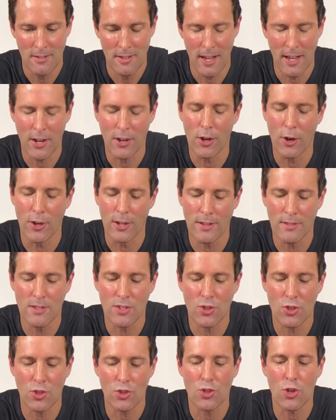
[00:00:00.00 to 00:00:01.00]
I don't know, it's
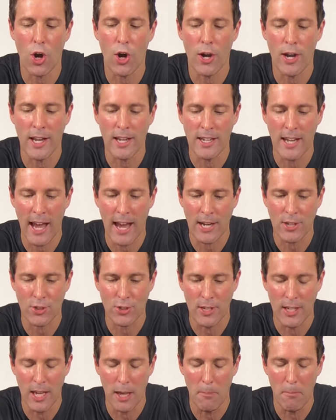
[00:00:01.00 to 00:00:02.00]
starting to
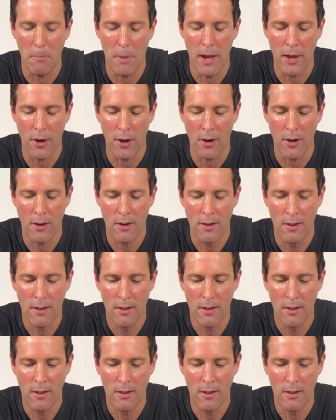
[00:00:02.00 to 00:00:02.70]
actually get better.